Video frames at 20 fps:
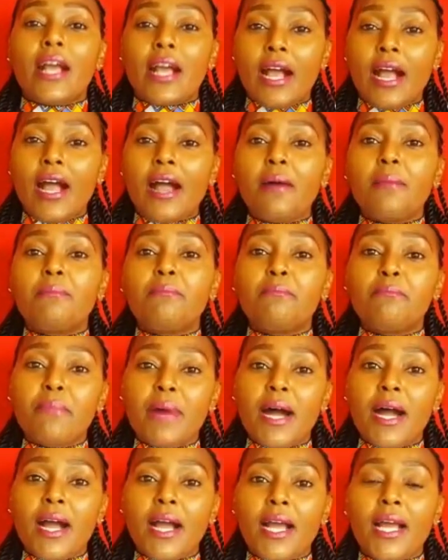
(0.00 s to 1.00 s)
come
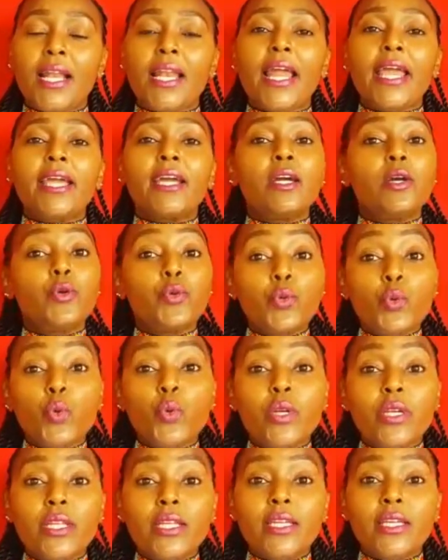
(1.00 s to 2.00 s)
back, like
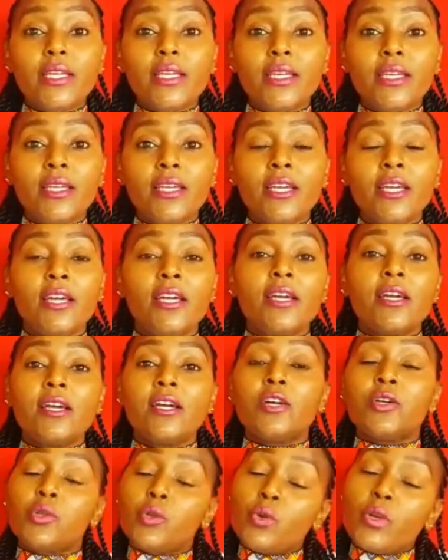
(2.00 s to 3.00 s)
Rudi.
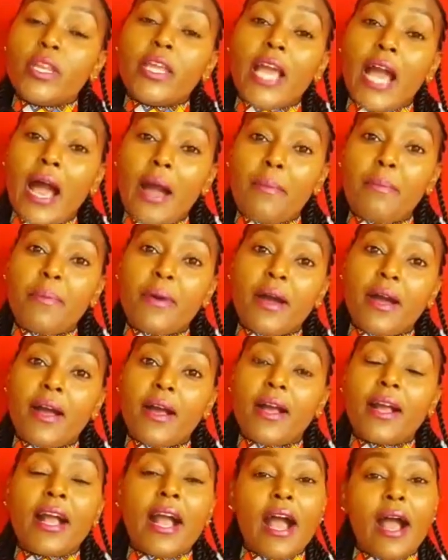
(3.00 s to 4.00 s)
Rudi
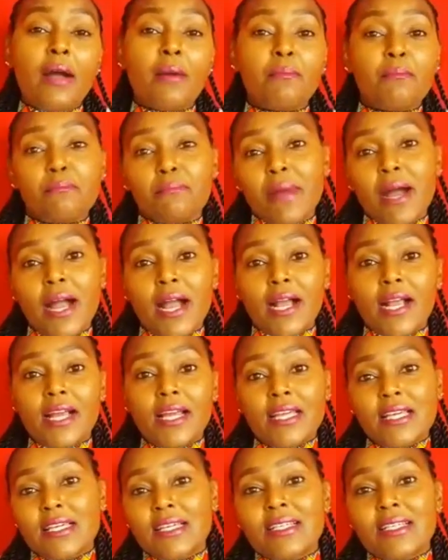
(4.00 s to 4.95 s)
hapa, come back.